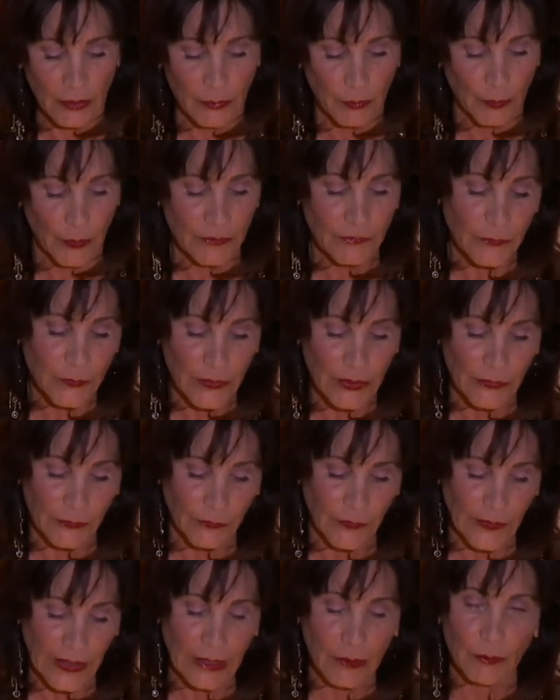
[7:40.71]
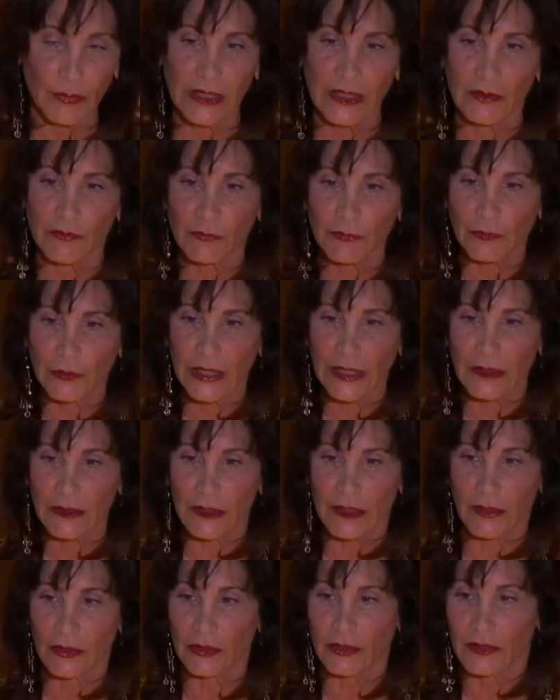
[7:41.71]
but for the family and friends
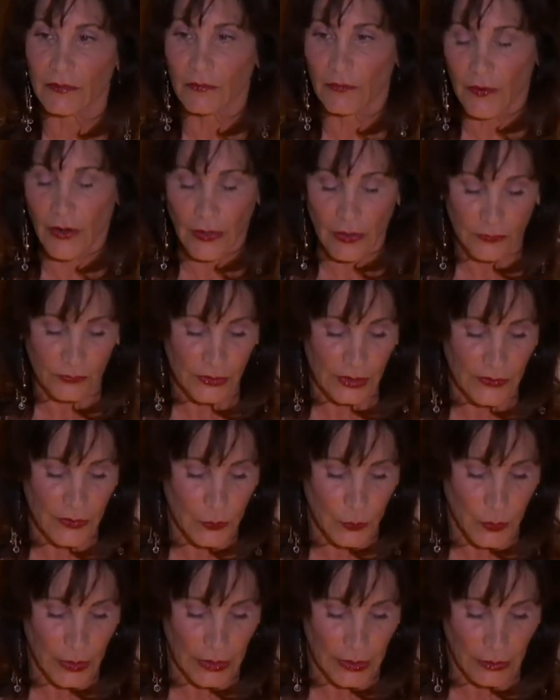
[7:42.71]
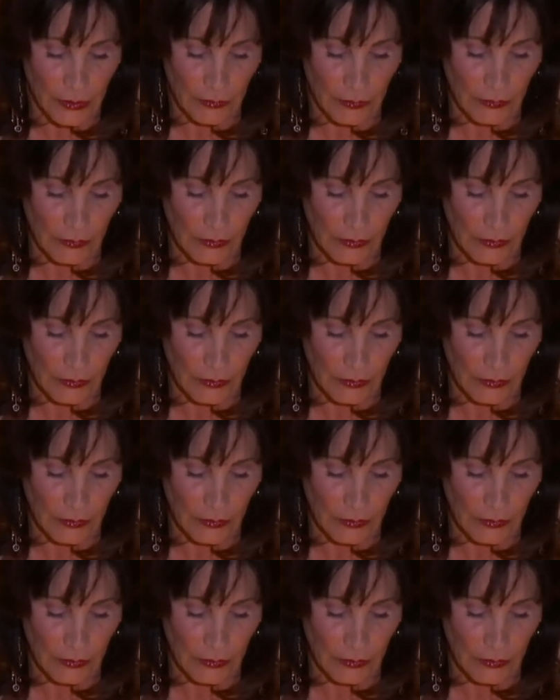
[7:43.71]
that are involved as well.